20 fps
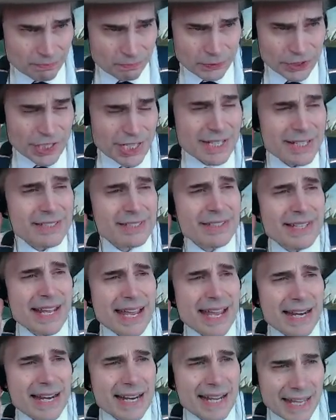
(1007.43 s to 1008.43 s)
She is
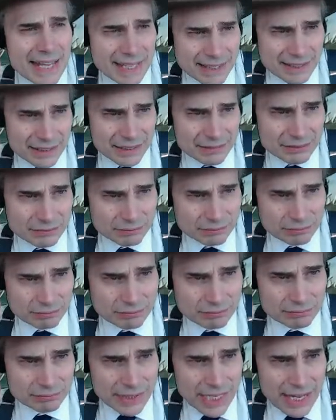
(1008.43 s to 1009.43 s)
staying in England
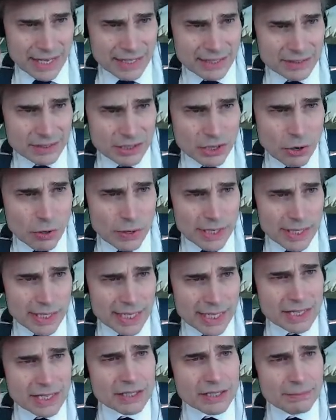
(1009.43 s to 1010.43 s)
and is
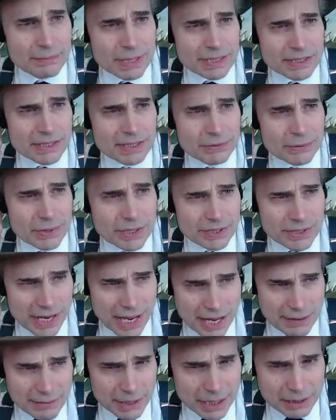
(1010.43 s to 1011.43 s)
going into business with
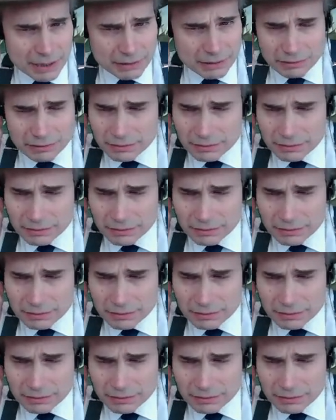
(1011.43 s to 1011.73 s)
Jamie.